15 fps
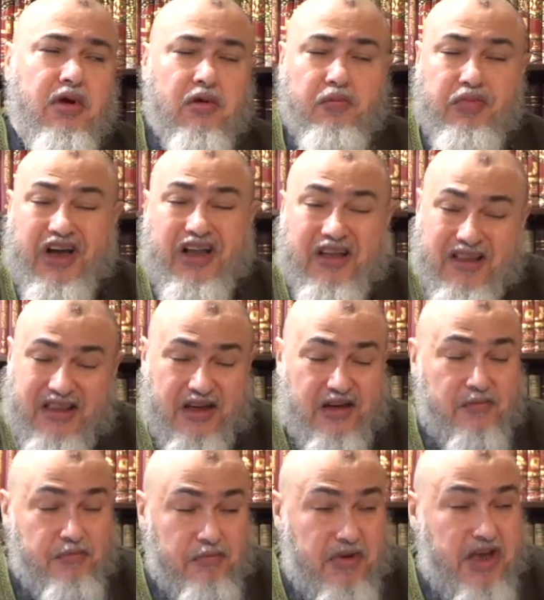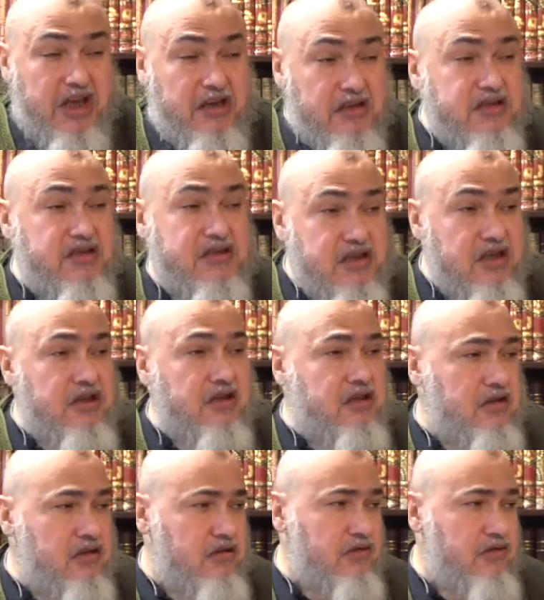But their main sin,